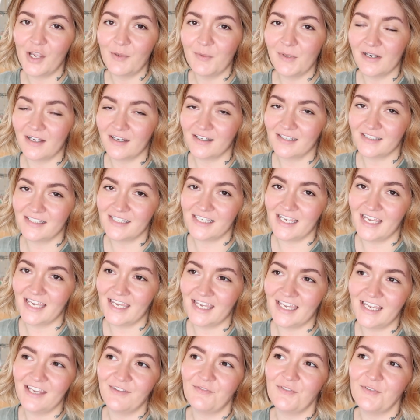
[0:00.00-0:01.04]
Hope you liked
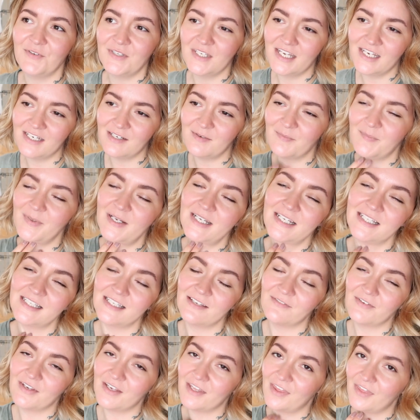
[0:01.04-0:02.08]
it. If you did, please
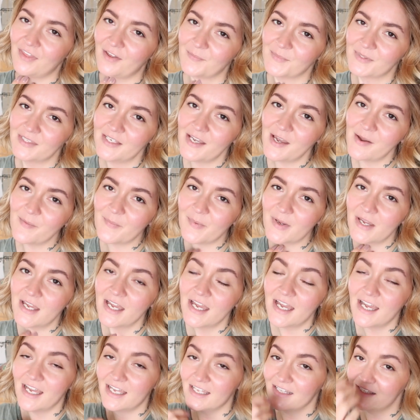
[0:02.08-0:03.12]
give it a thumbs up
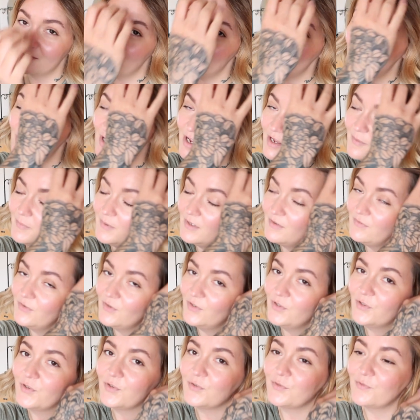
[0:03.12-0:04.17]
and subscribe if
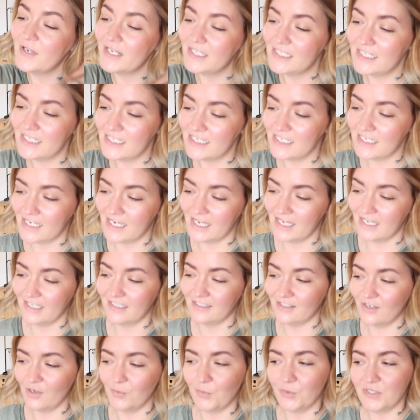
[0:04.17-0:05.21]
you're not already.
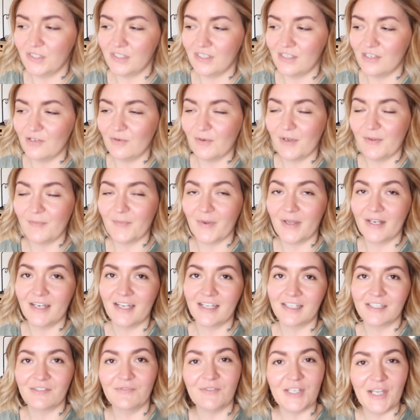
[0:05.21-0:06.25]
And I will see you in my
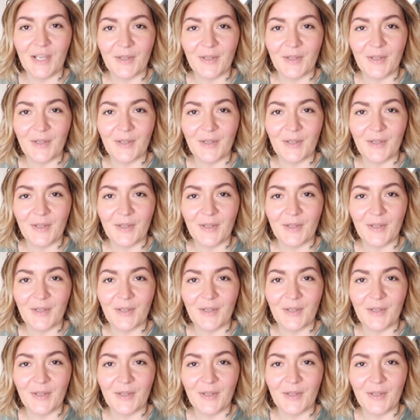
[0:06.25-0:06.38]
next